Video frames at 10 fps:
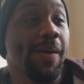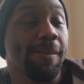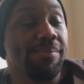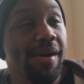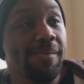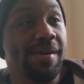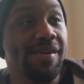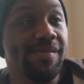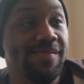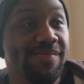Brown
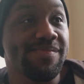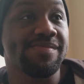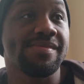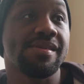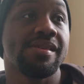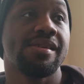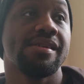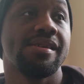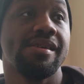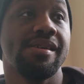belt,
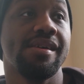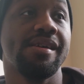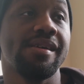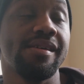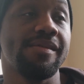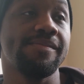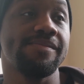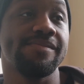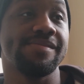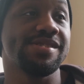
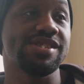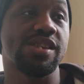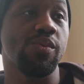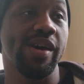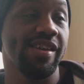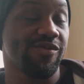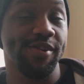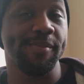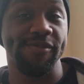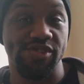it's the waiting
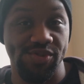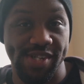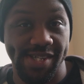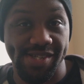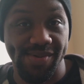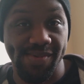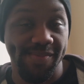room of jiu-jitsu.